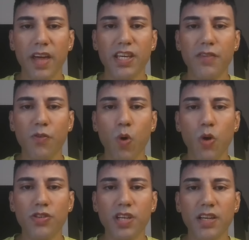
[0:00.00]
Thank you for
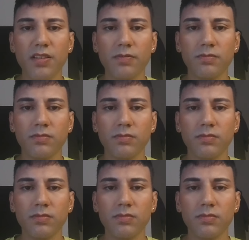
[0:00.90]
watching.
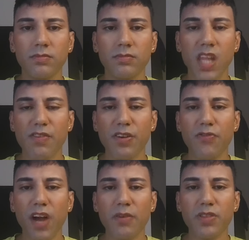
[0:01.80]
If you
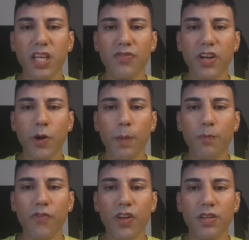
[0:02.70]
found this video
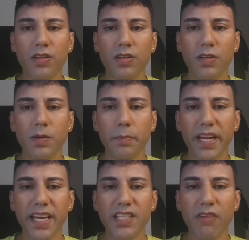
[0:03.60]
helpful,
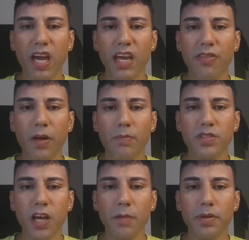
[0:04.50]
please give it a
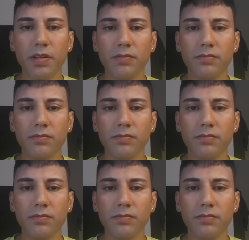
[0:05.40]
thumbs up.